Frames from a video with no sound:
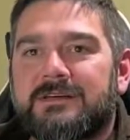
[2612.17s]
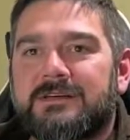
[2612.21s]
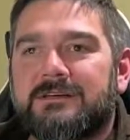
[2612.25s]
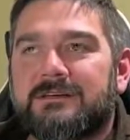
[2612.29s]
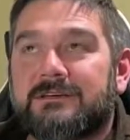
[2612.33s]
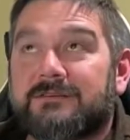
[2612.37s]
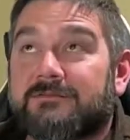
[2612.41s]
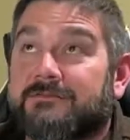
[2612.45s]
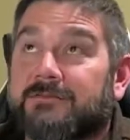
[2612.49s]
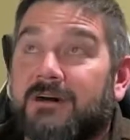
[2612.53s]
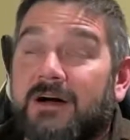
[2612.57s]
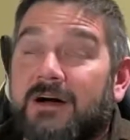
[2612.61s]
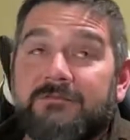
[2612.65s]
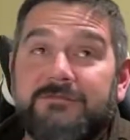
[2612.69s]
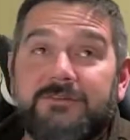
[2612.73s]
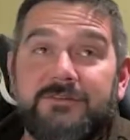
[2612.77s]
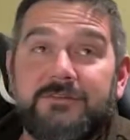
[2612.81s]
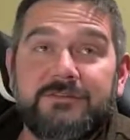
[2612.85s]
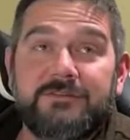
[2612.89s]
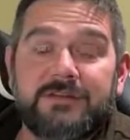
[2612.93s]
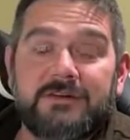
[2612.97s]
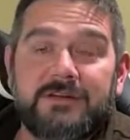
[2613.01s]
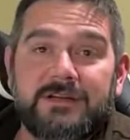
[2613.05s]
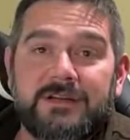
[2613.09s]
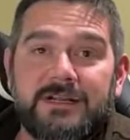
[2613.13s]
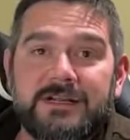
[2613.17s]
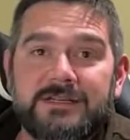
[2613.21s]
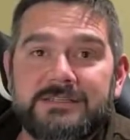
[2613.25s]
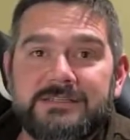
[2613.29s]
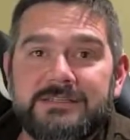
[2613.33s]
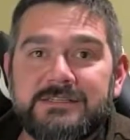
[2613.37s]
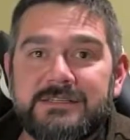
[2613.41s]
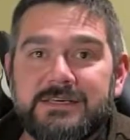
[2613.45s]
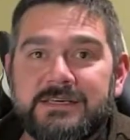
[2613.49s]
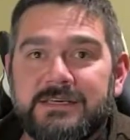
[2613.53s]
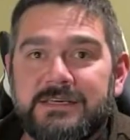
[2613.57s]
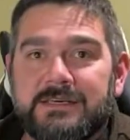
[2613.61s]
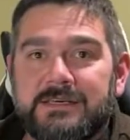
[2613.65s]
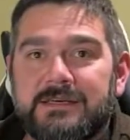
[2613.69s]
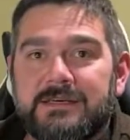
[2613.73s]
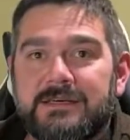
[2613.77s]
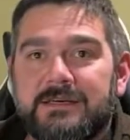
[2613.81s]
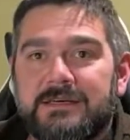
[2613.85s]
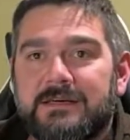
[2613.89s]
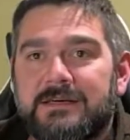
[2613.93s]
or $550 on an XT,